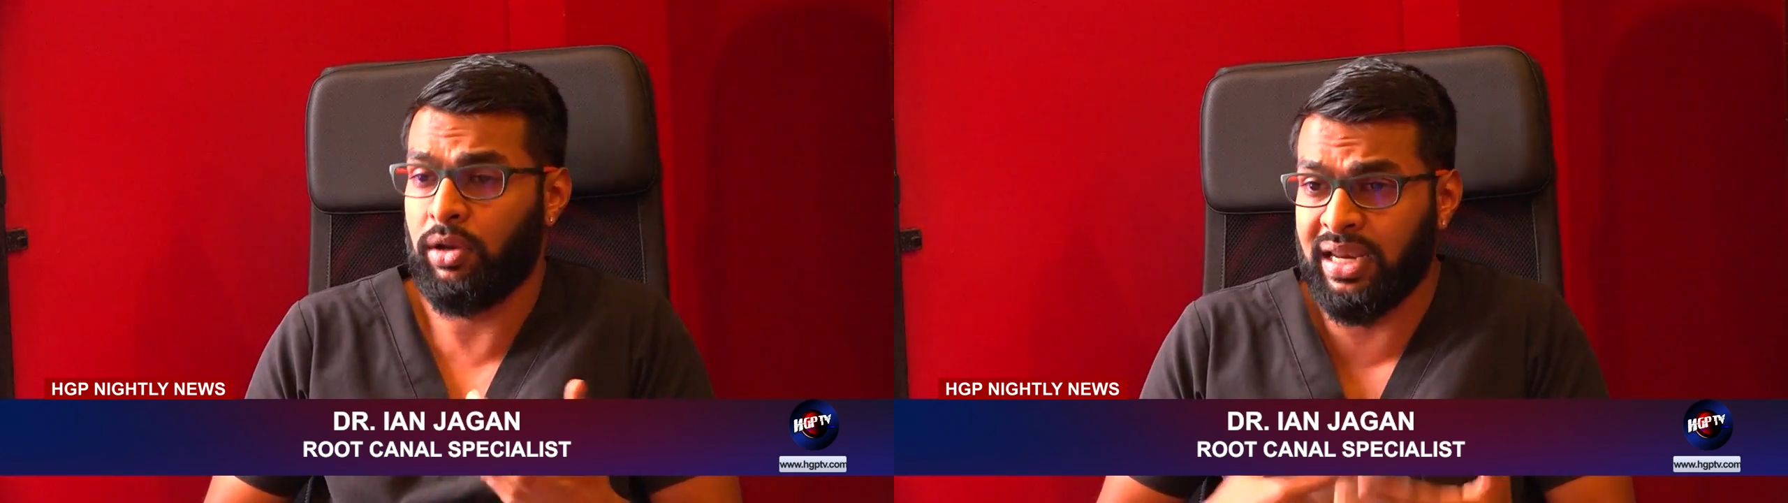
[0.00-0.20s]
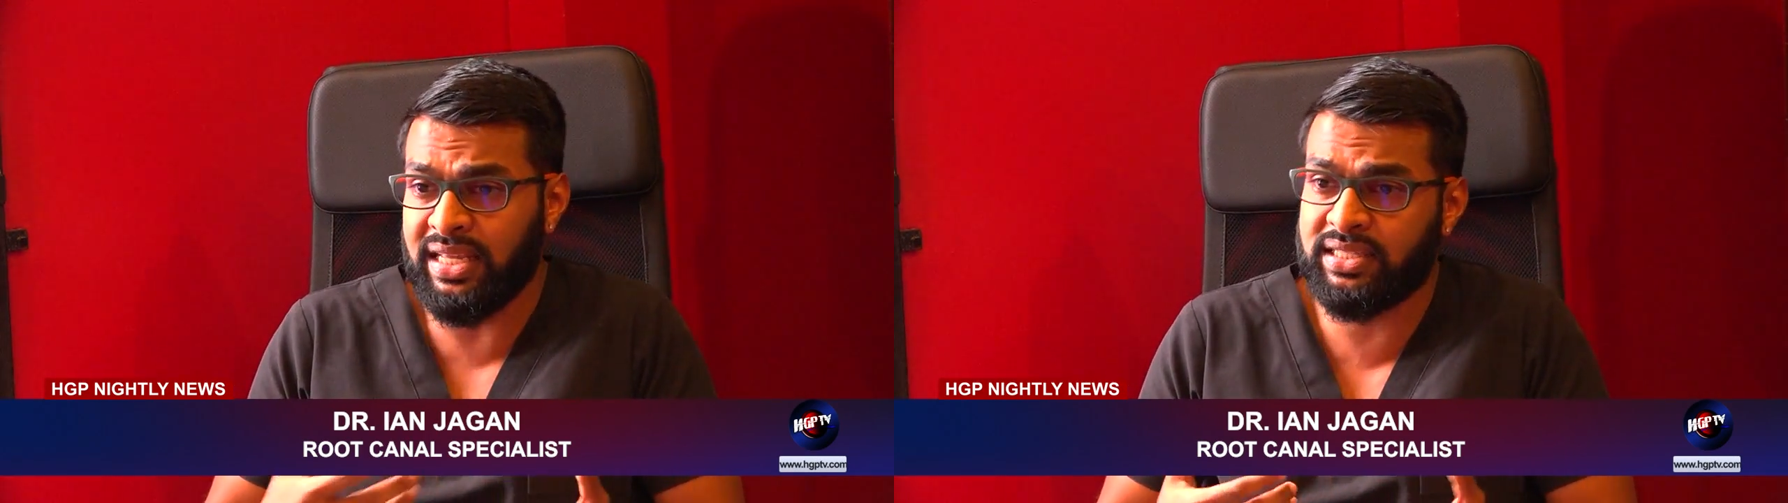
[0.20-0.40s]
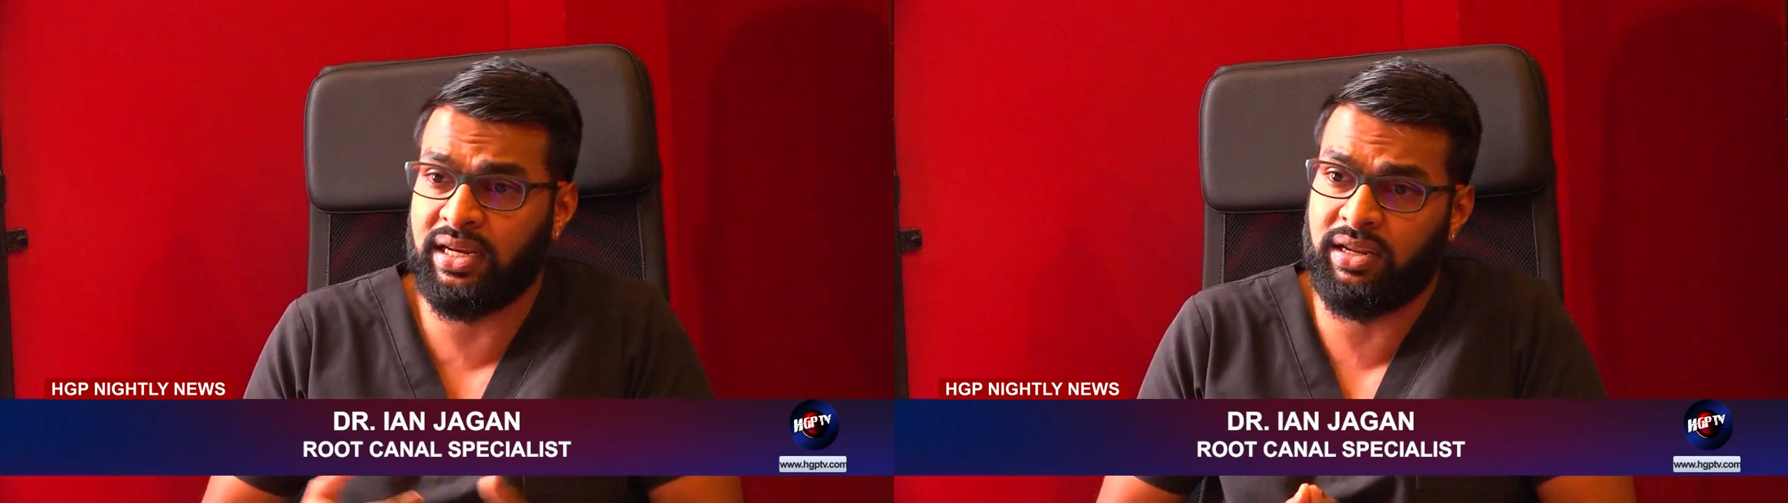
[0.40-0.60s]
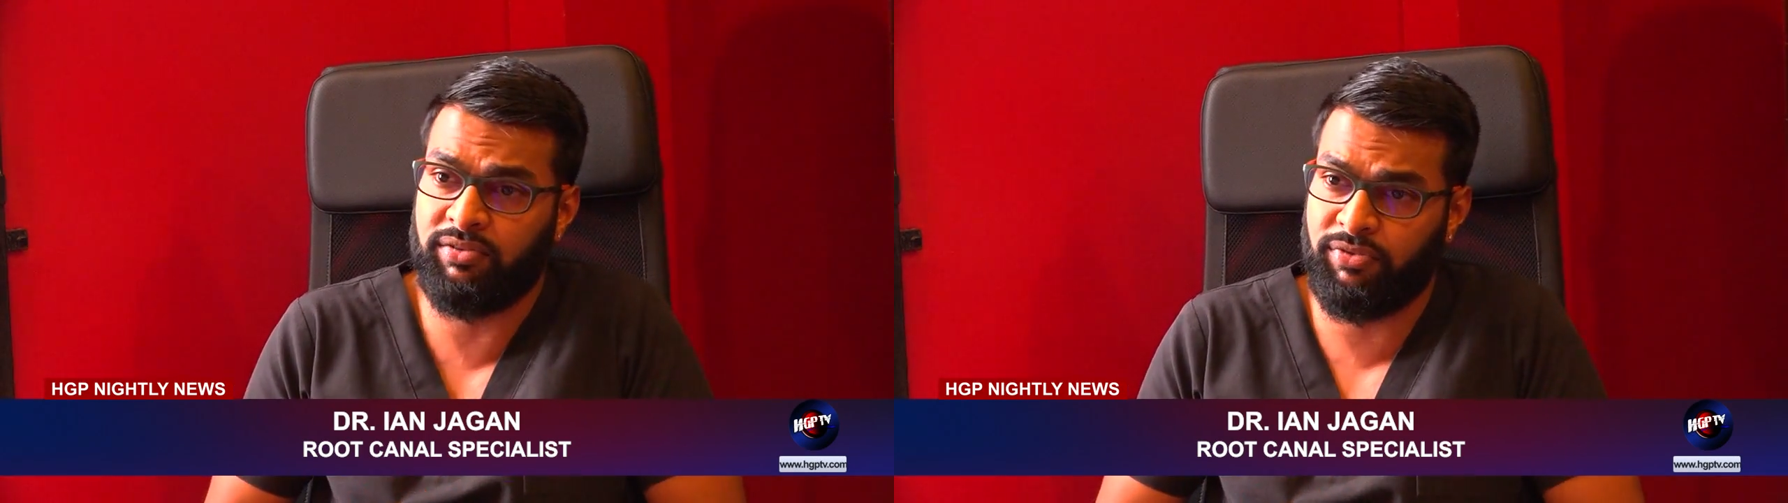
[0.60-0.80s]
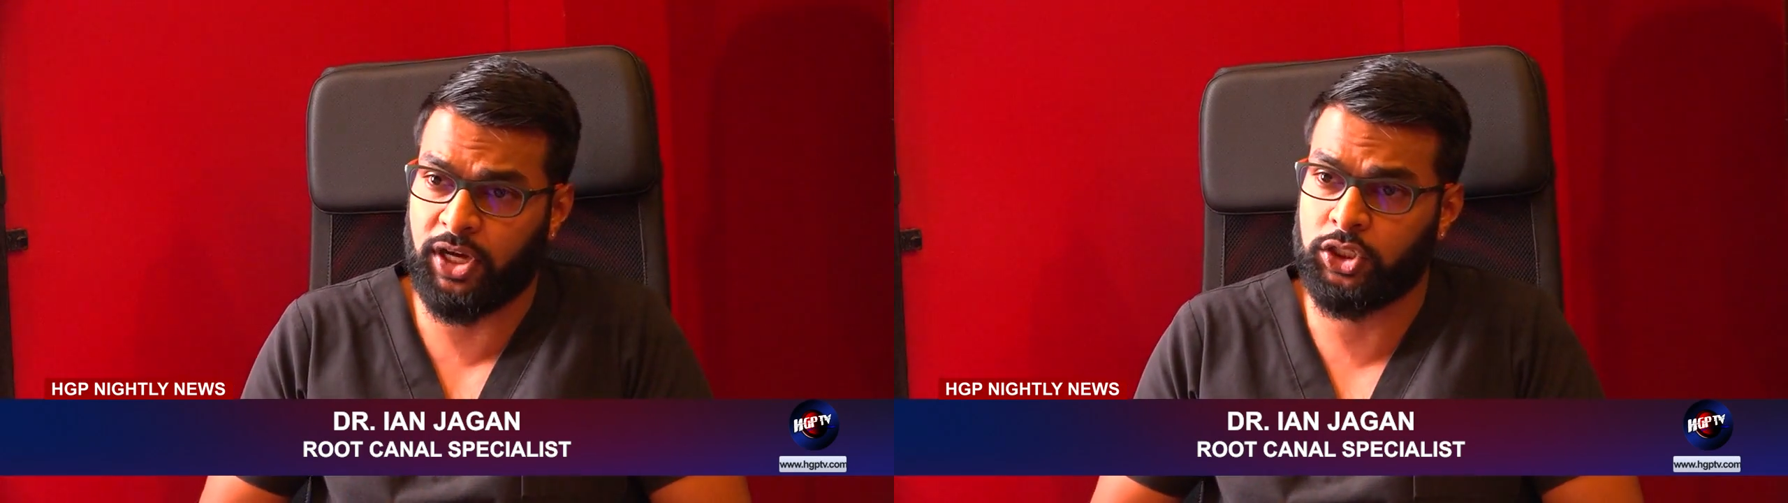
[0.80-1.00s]
latent
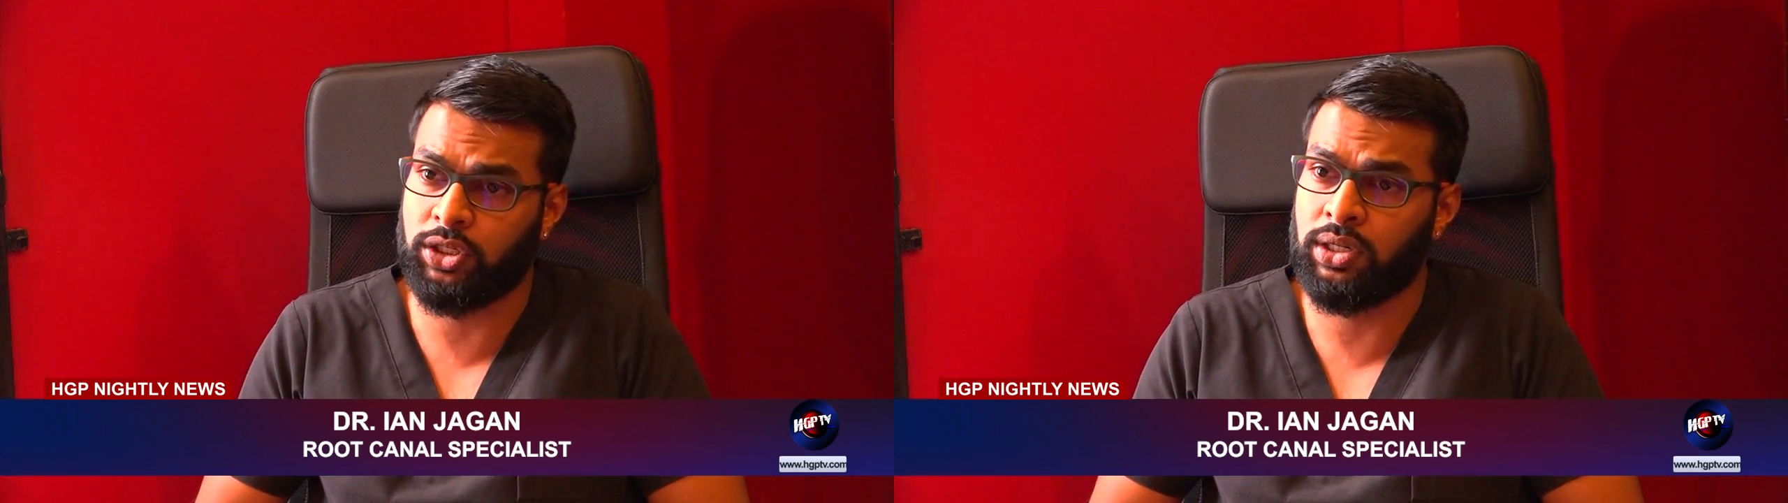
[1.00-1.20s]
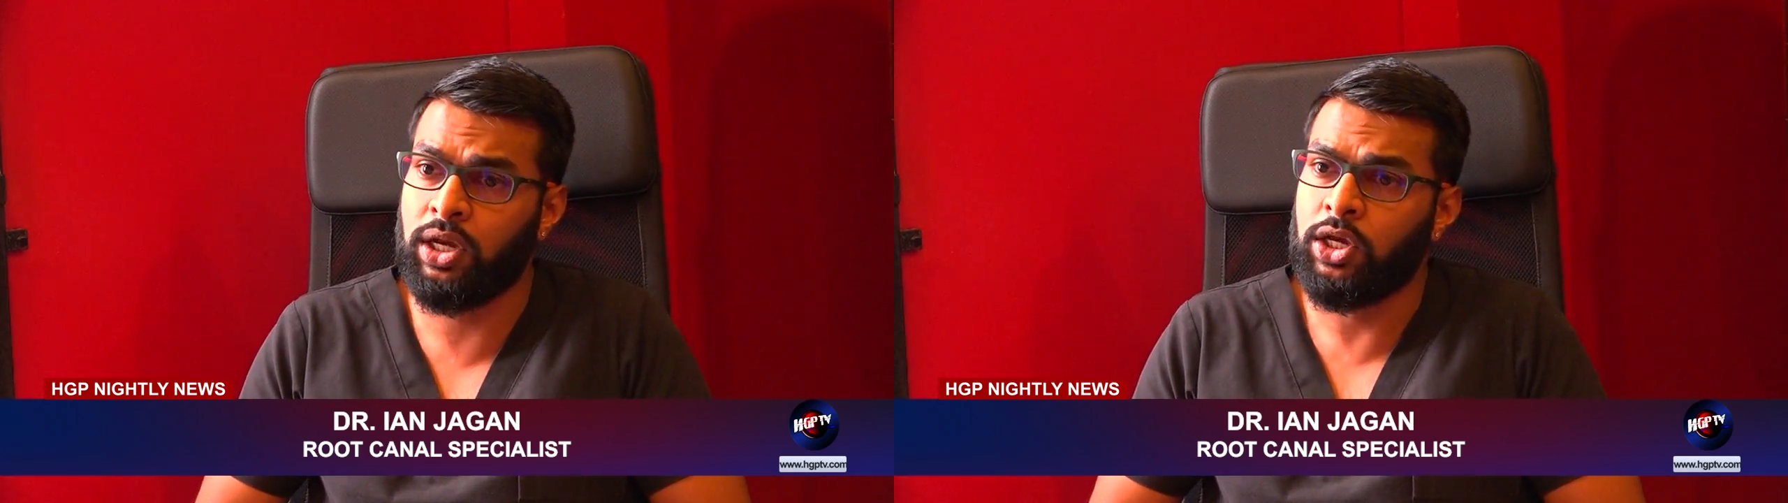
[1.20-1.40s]
infection.